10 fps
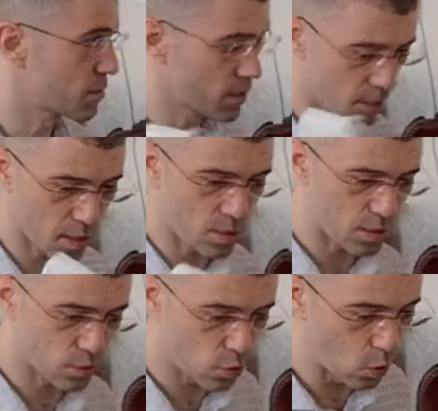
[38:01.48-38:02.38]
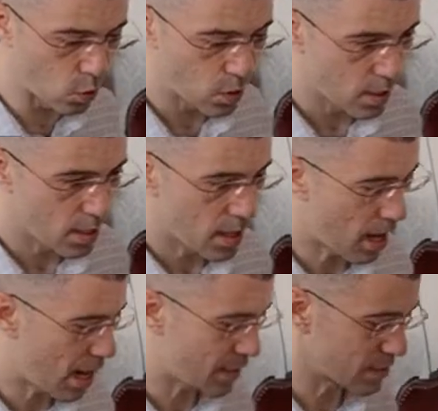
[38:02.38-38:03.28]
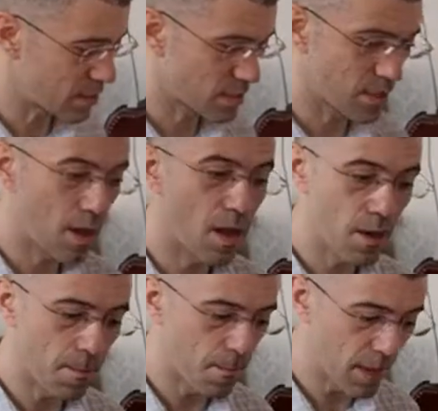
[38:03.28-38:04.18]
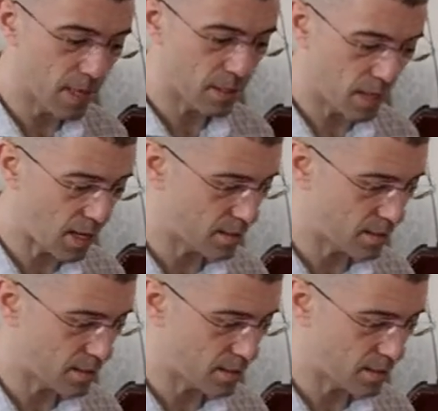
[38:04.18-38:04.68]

But now let's go and make that